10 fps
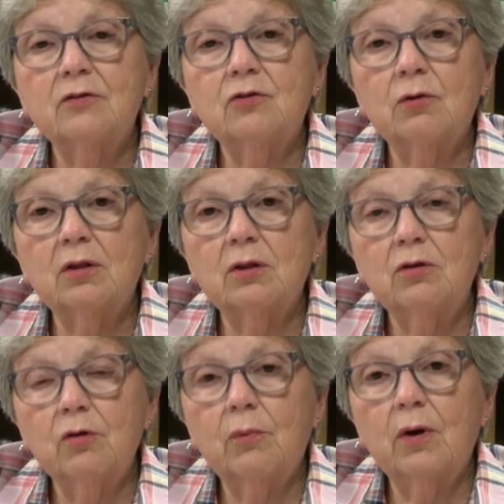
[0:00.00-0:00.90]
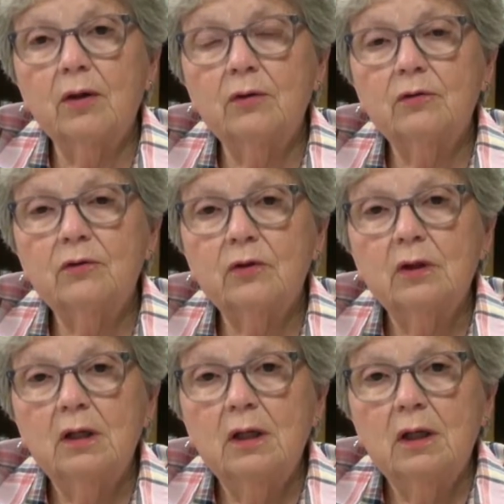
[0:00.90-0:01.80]
strengthen your brothers."
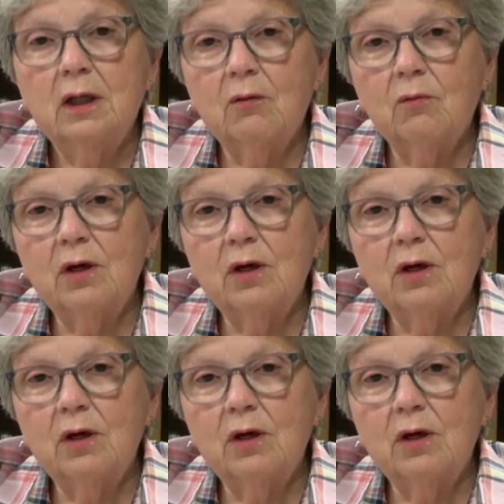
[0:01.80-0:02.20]
And